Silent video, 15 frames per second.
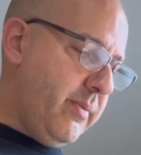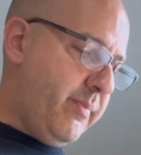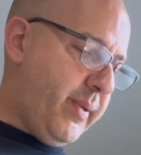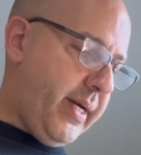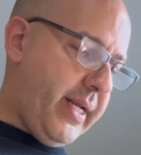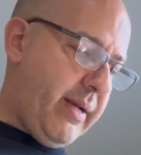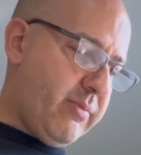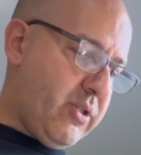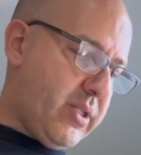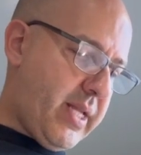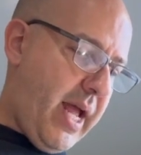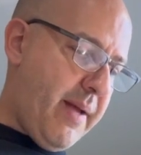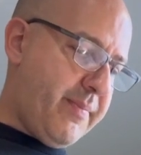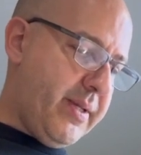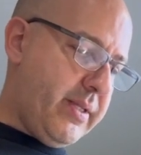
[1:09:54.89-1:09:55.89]
But I'm just
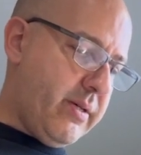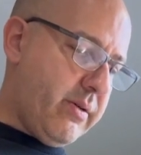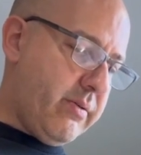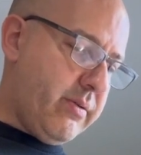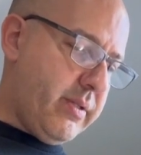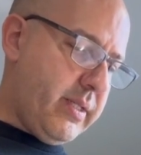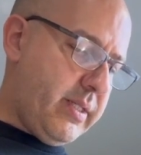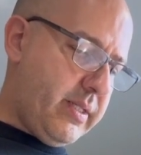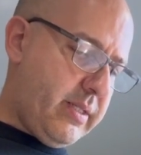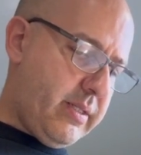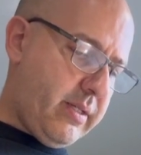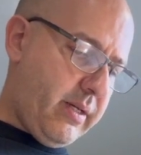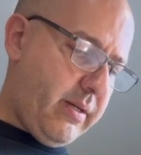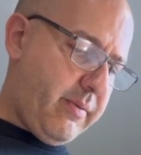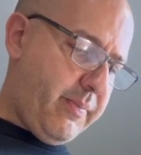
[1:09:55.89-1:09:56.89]
happy to own this
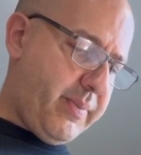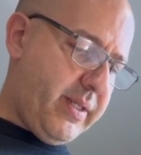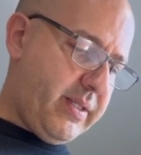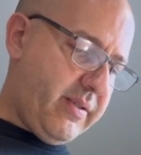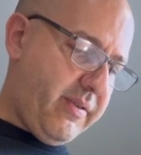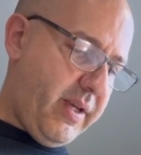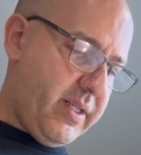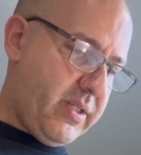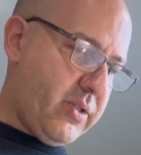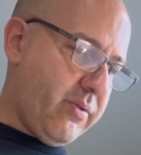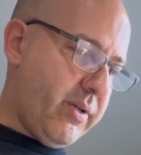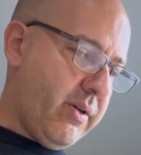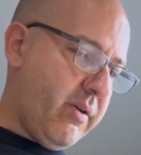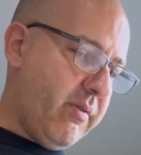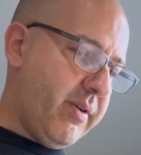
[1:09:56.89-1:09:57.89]
piece of
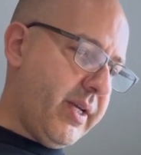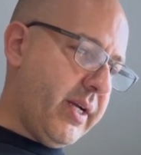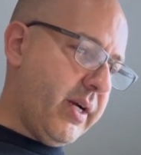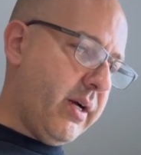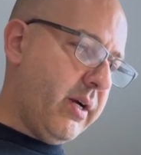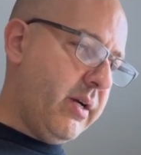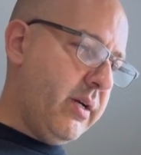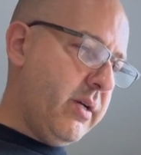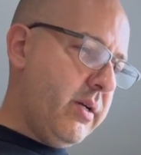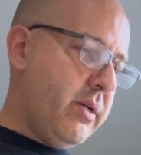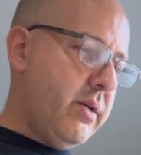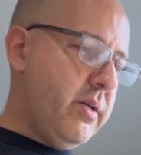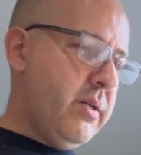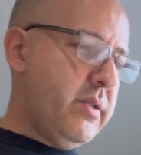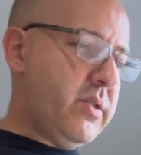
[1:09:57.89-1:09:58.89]
history over here.
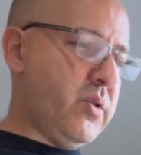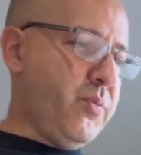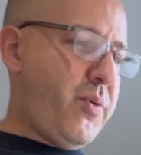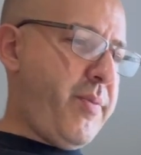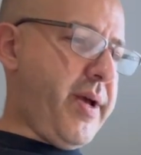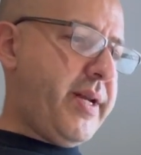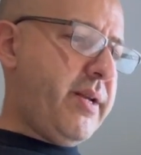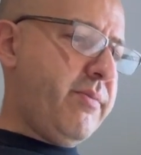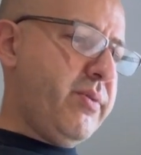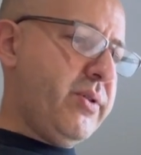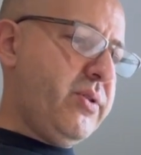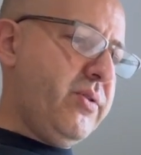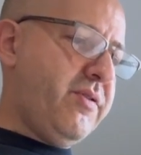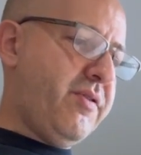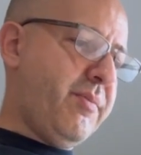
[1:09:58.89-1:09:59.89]
Superman number
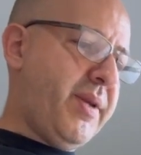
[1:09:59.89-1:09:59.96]
2 from